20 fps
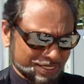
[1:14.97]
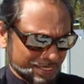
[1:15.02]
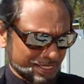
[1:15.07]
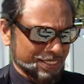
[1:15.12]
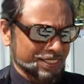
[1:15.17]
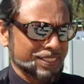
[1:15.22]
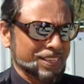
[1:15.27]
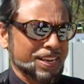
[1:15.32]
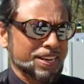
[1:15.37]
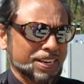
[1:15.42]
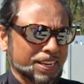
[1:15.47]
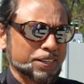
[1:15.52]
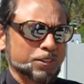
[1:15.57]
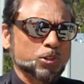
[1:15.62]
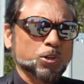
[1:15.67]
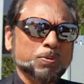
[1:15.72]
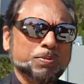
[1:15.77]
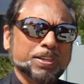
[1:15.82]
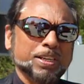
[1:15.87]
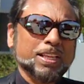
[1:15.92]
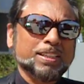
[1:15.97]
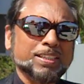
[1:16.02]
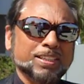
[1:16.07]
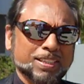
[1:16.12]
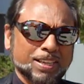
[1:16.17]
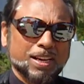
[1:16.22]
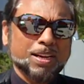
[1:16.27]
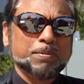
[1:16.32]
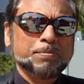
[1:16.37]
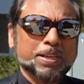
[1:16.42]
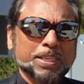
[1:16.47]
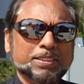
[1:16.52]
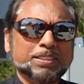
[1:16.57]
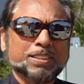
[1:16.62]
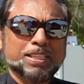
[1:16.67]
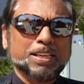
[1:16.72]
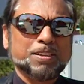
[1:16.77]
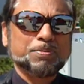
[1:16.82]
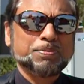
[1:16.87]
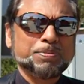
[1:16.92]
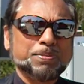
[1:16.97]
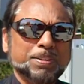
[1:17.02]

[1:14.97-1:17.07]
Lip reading: And I drove another car myself.